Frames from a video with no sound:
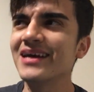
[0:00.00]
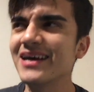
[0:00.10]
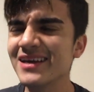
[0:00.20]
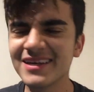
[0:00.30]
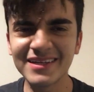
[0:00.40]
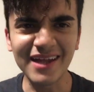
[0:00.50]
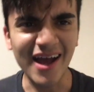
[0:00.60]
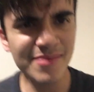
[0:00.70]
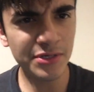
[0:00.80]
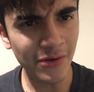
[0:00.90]
and
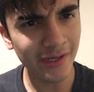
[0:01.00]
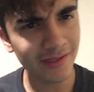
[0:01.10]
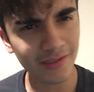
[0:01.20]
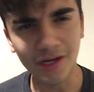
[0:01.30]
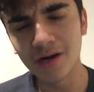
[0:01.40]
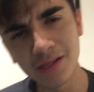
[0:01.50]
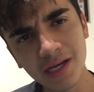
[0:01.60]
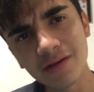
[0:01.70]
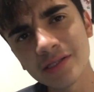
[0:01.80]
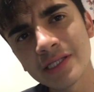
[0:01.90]
I've been going like all
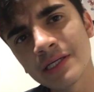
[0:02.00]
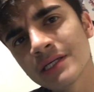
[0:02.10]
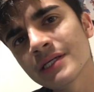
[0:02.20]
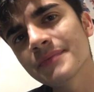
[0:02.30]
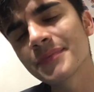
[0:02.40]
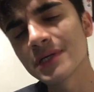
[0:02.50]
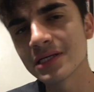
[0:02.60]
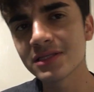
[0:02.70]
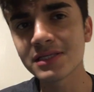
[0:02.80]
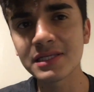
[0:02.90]
out in it, but
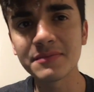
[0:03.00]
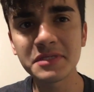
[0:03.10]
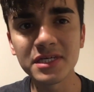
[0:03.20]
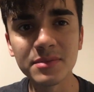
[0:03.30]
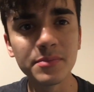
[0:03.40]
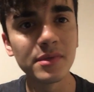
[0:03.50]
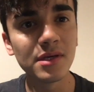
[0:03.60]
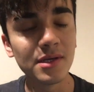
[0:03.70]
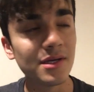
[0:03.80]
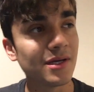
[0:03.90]
at the same time,
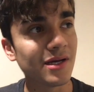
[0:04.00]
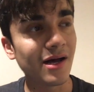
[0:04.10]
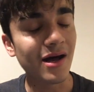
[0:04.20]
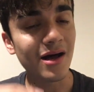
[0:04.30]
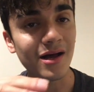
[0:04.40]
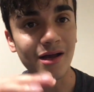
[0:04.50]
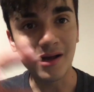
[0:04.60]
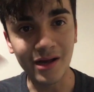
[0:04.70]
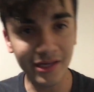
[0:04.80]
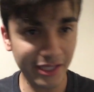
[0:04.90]

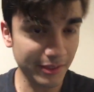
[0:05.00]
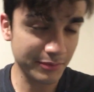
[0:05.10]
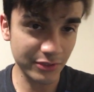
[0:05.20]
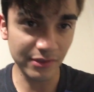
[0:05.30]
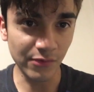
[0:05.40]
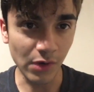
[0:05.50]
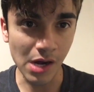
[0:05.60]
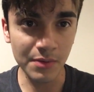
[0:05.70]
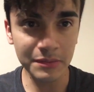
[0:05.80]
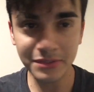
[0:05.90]
I keep doing
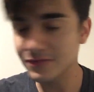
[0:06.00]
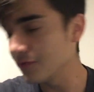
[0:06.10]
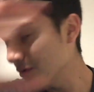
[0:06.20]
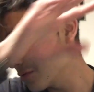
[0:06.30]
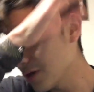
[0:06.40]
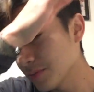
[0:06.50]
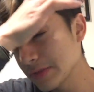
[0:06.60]
warm ups, vocal warm